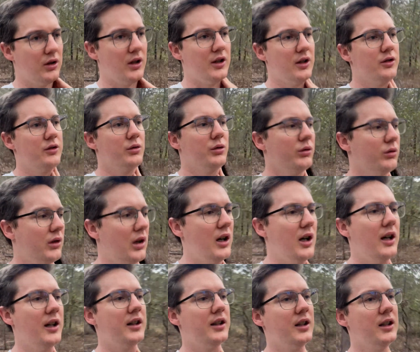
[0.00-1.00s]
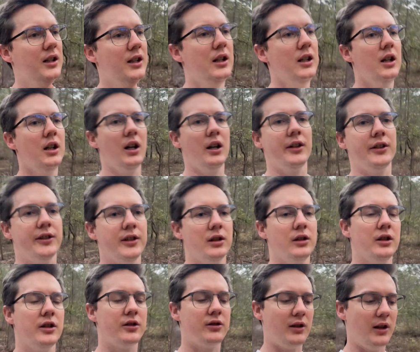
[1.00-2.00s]
to do a
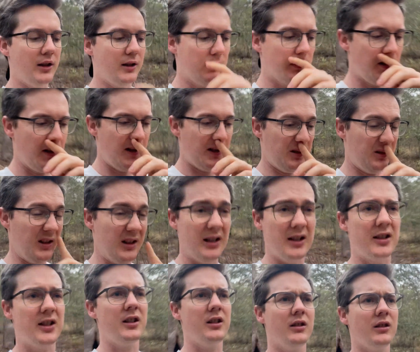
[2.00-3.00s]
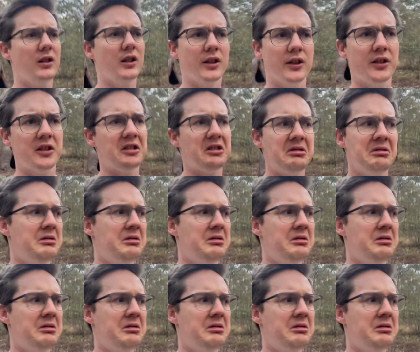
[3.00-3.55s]
serious training ride or any serious